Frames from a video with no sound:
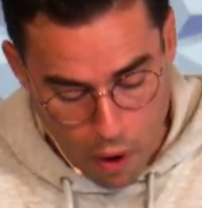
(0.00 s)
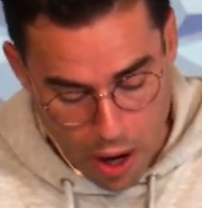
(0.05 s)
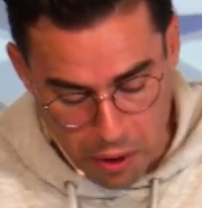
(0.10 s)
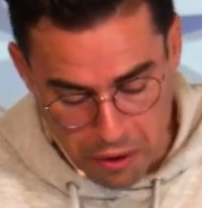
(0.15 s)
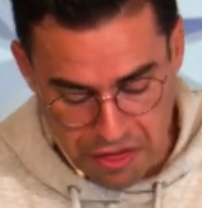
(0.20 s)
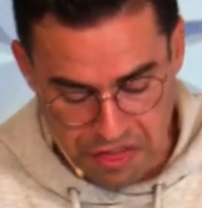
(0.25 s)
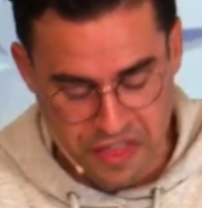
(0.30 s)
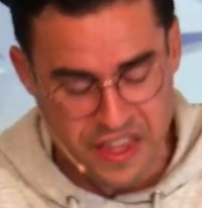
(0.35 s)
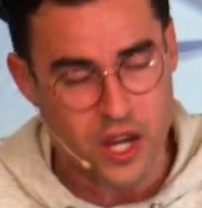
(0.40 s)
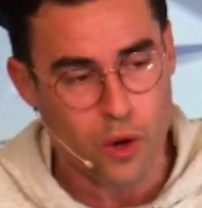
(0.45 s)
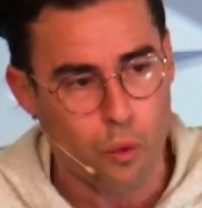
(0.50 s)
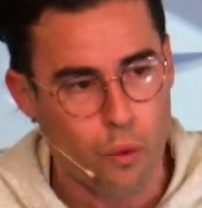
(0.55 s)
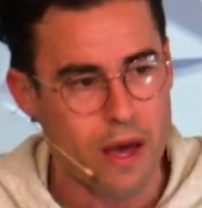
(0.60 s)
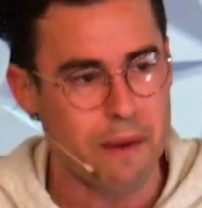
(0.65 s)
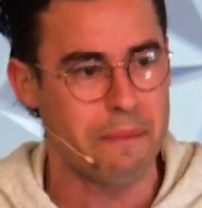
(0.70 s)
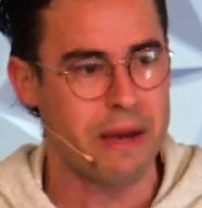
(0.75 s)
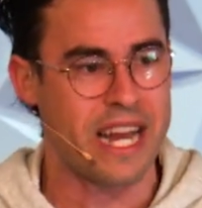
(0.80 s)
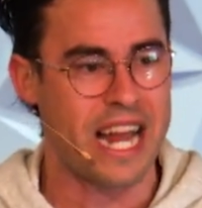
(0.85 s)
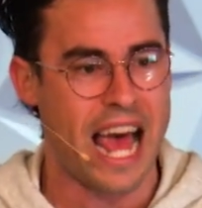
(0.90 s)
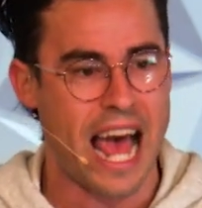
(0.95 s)
wealthy
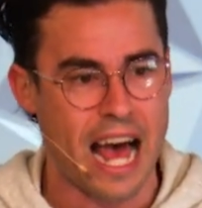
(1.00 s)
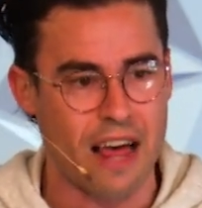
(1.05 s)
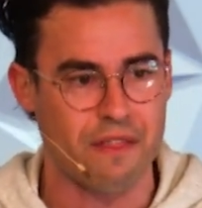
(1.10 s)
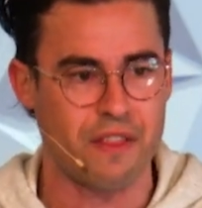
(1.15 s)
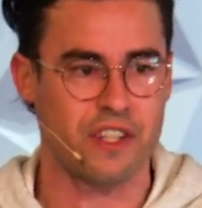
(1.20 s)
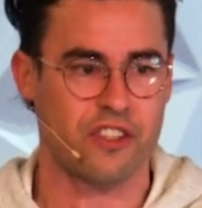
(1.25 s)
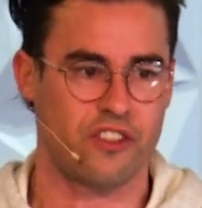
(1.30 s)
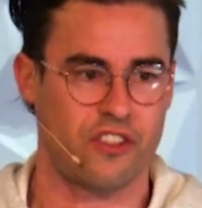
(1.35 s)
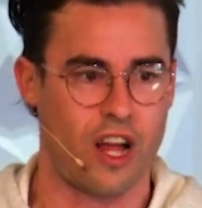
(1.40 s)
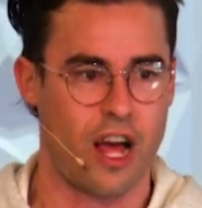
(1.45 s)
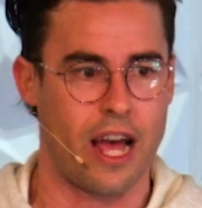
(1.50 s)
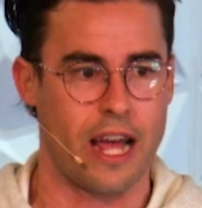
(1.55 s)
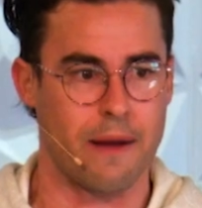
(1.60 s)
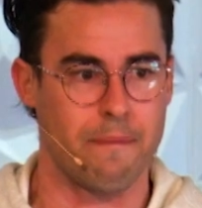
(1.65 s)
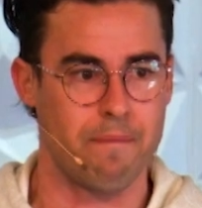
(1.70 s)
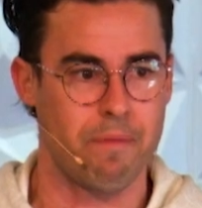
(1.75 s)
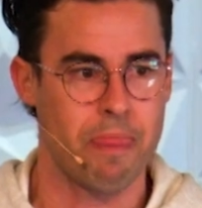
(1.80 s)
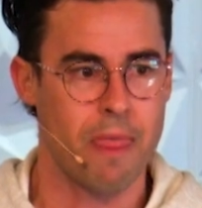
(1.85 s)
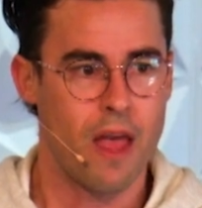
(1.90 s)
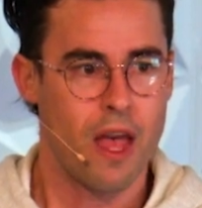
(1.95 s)
women at this
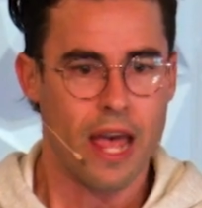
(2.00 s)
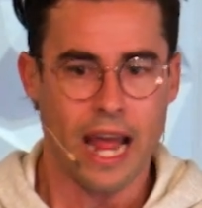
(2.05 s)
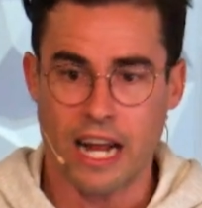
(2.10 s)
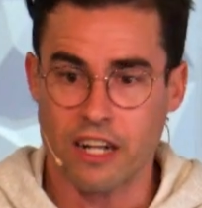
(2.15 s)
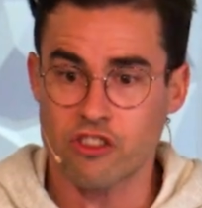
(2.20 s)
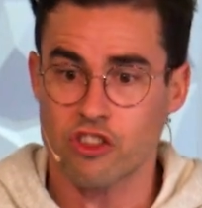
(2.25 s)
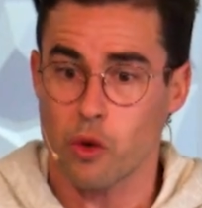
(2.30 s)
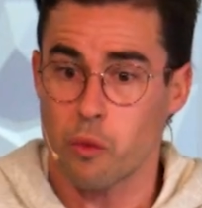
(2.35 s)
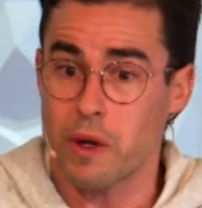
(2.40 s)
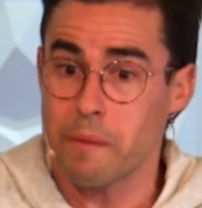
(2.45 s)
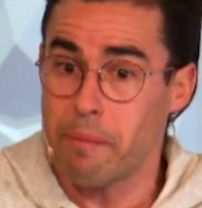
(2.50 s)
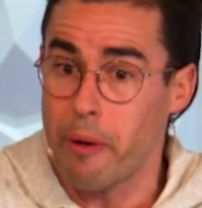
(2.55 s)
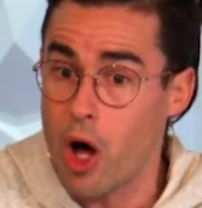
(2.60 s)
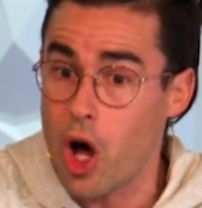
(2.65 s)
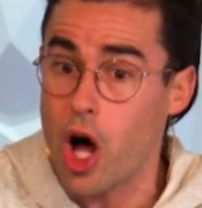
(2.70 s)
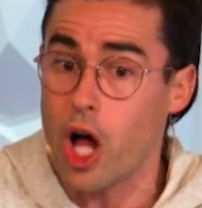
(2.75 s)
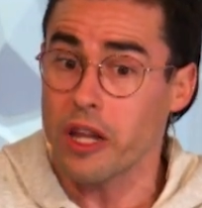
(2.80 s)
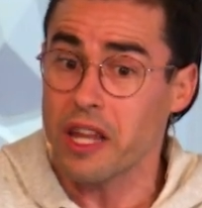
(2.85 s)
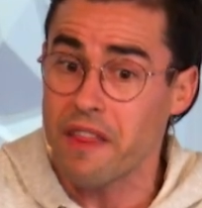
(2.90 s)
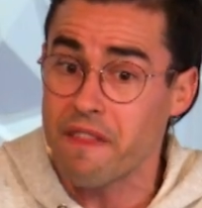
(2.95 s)
time. And so when
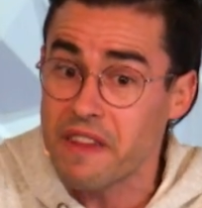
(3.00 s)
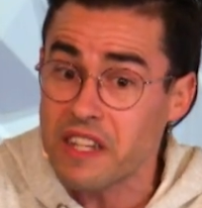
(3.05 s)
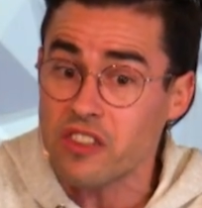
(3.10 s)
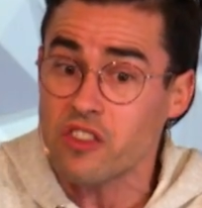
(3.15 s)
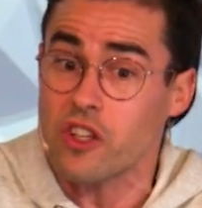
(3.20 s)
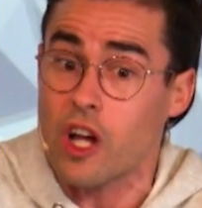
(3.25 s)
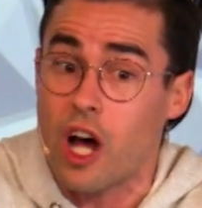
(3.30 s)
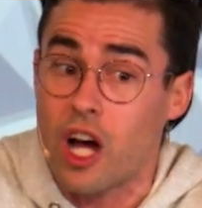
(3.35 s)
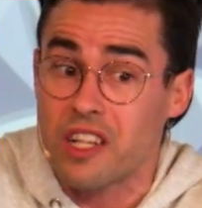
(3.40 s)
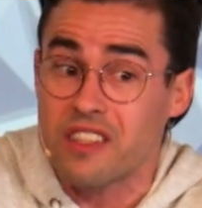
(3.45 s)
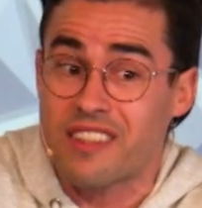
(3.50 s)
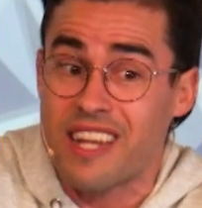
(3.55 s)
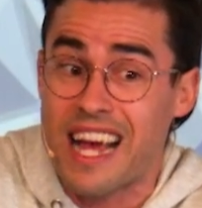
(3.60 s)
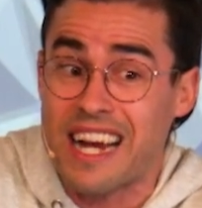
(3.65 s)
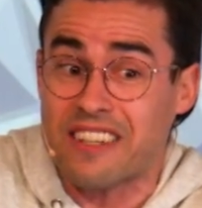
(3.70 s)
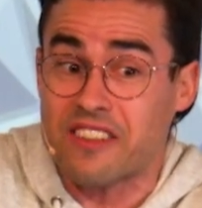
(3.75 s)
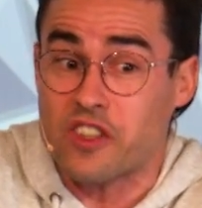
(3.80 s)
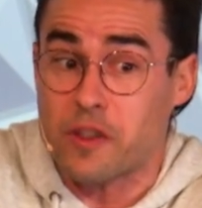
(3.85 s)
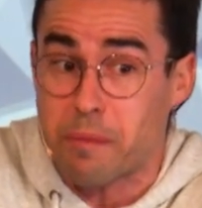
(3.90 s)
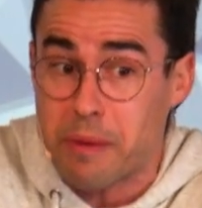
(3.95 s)
Paul, in this
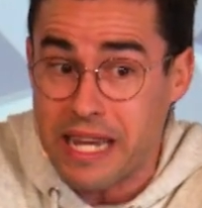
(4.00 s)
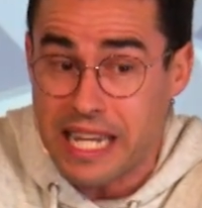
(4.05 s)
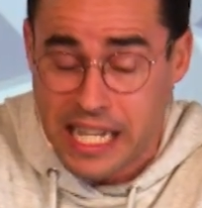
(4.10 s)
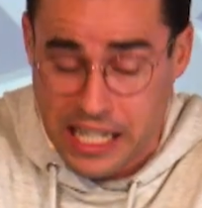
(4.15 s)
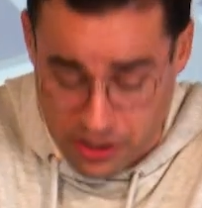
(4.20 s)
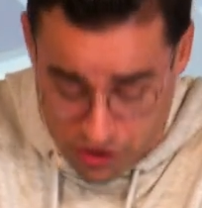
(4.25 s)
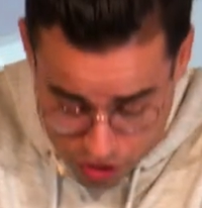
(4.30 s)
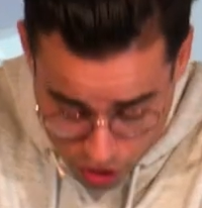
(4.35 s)
context, speaking